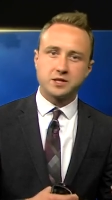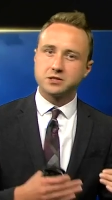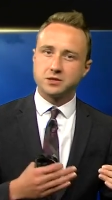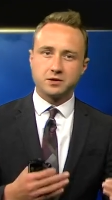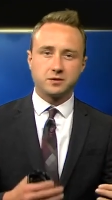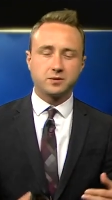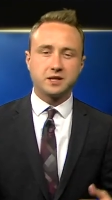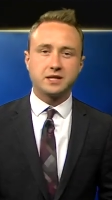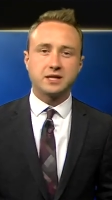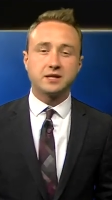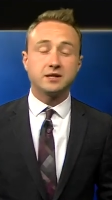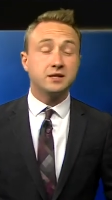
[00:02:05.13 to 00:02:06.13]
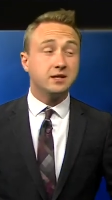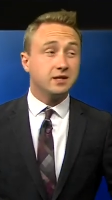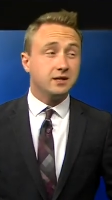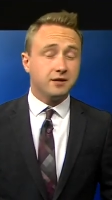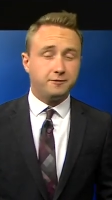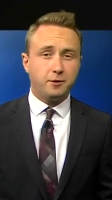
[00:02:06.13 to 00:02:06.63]
start of the weekend,
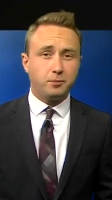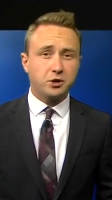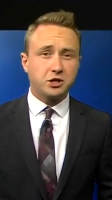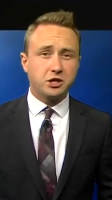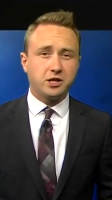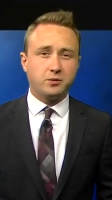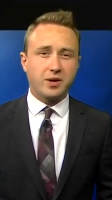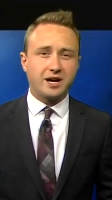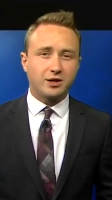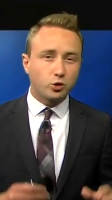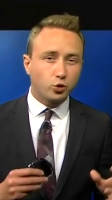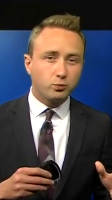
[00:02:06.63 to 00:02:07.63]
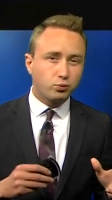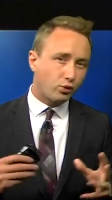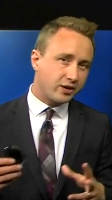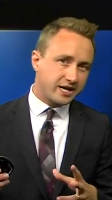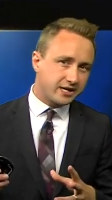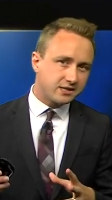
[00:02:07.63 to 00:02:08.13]
felt pretty good. We had a cool
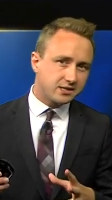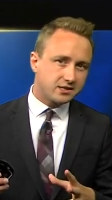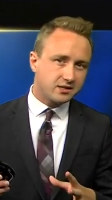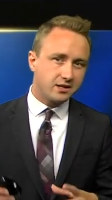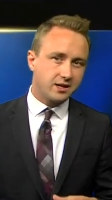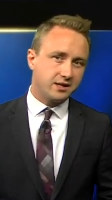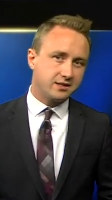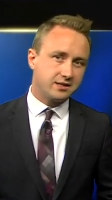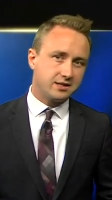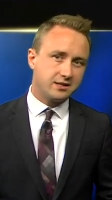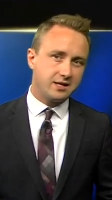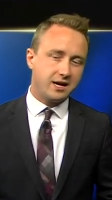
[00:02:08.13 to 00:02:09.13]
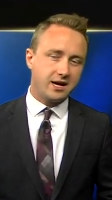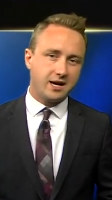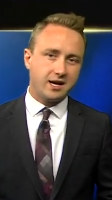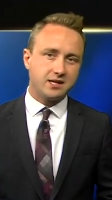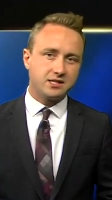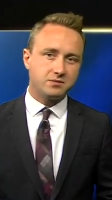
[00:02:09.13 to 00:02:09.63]
breeze uh,
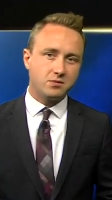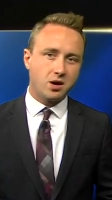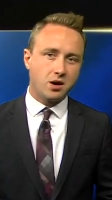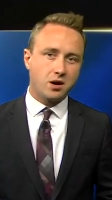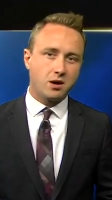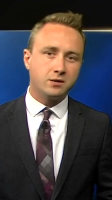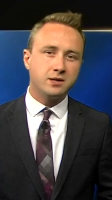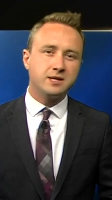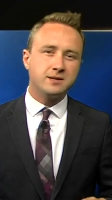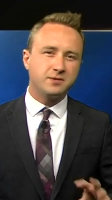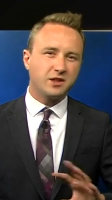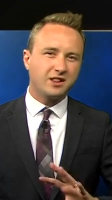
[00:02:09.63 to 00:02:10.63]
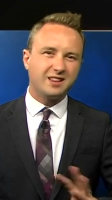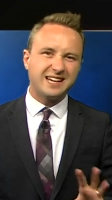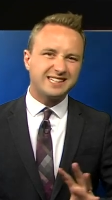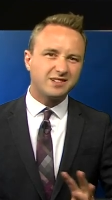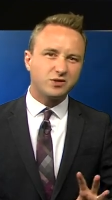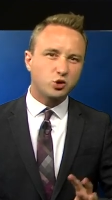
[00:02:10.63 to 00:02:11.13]
today, tomorrow,
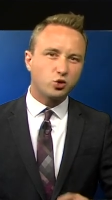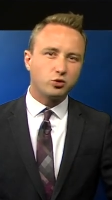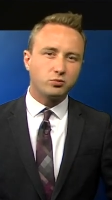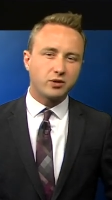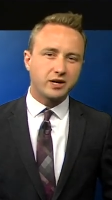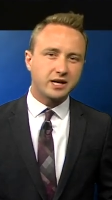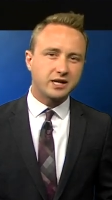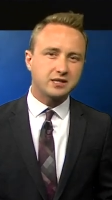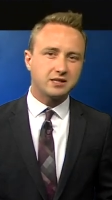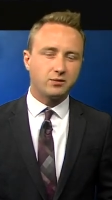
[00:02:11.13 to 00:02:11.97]
less of a cool breeze.